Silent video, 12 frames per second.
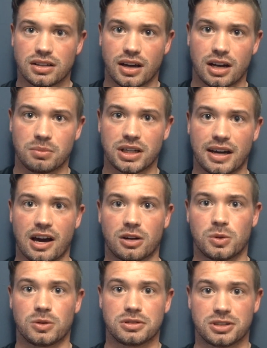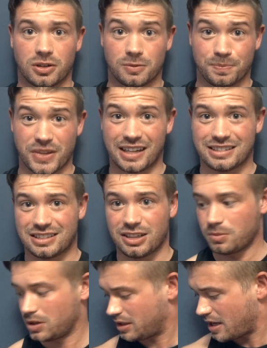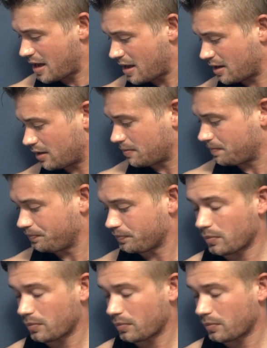You gotta be accountable. So that's number 10.